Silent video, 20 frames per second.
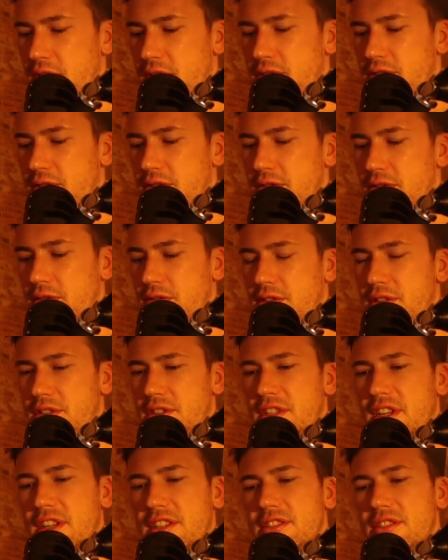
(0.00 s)
So the
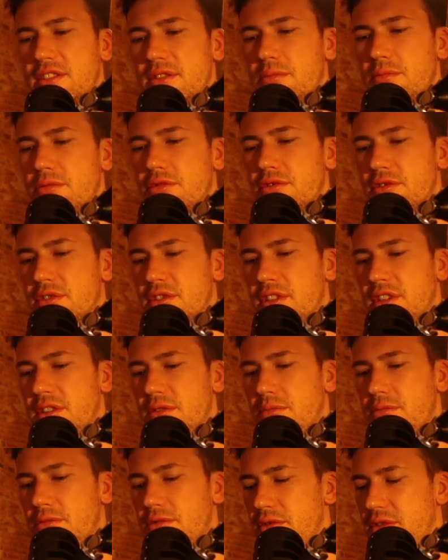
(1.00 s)
text input
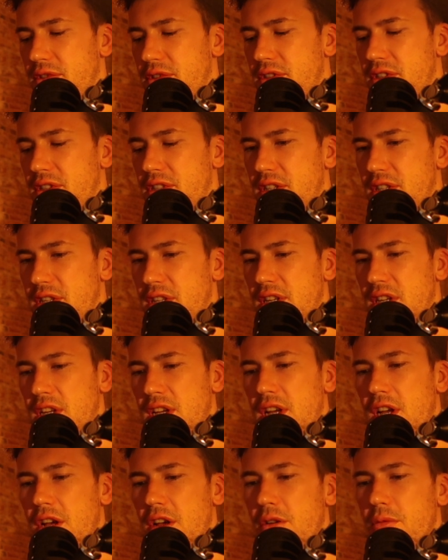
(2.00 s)
can be
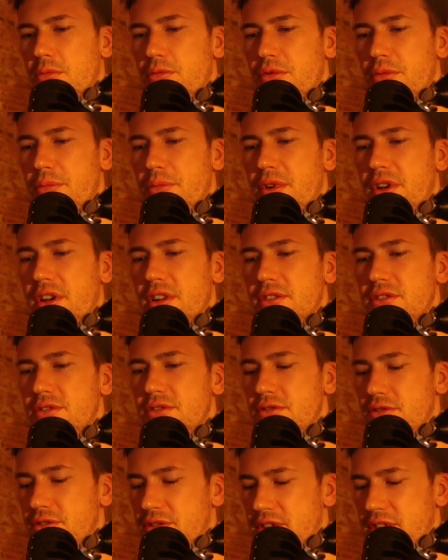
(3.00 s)
prepared
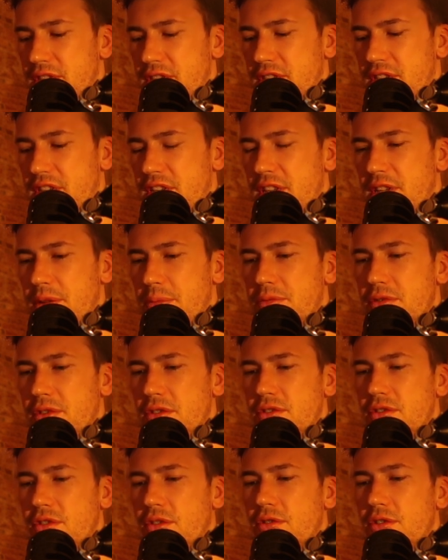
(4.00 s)
using
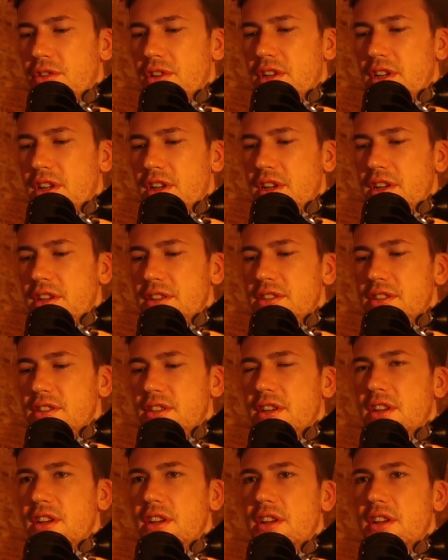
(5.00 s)
clip.tokenize.